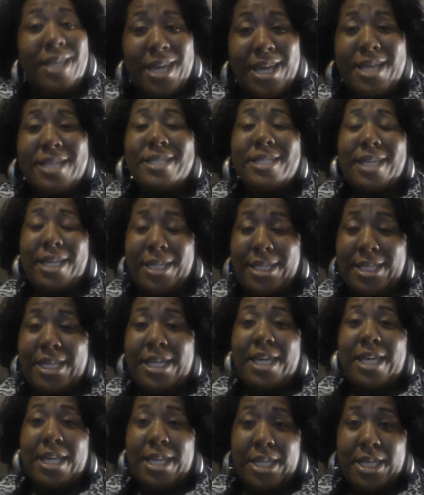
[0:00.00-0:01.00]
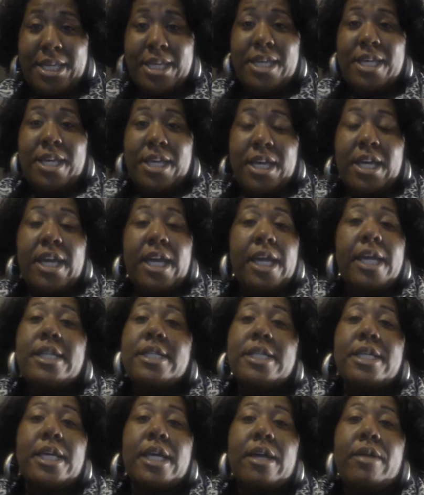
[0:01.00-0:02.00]
Yes, he did. He
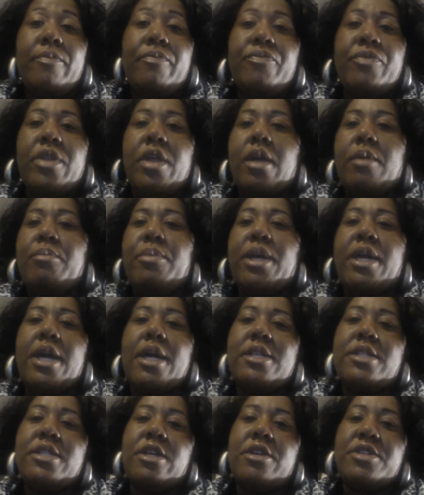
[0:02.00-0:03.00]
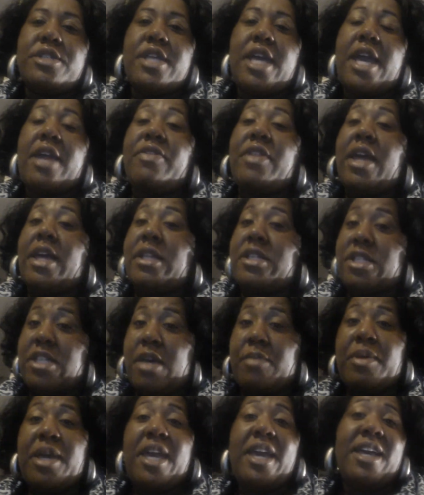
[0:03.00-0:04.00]
did, because they're saying that
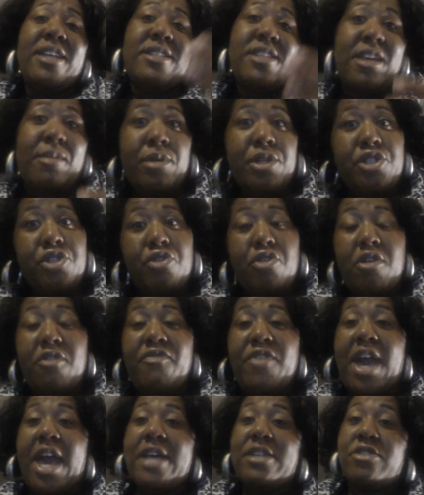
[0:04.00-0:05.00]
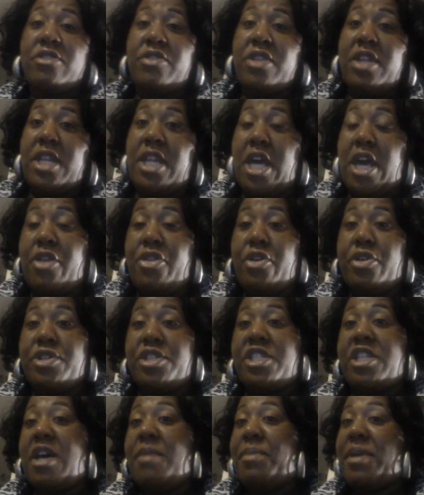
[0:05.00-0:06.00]
some kids can mature faster than
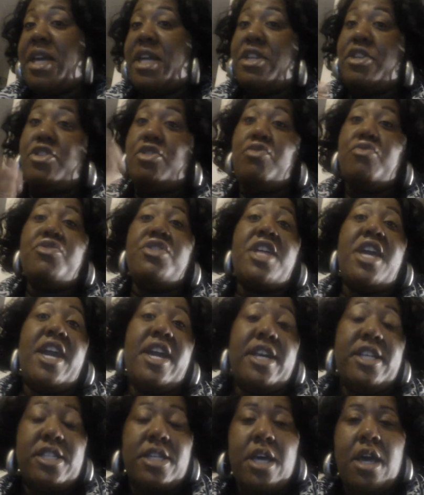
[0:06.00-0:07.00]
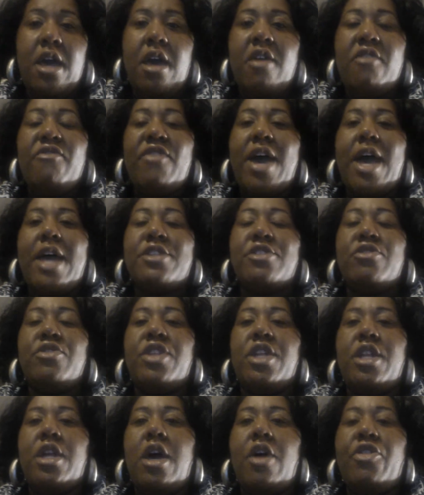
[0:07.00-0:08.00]
others, some can do things faster
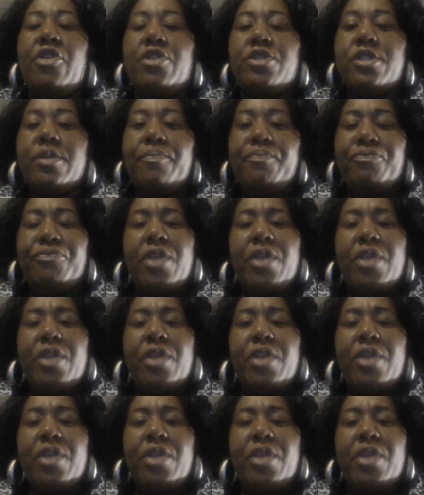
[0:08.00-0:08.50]
than others.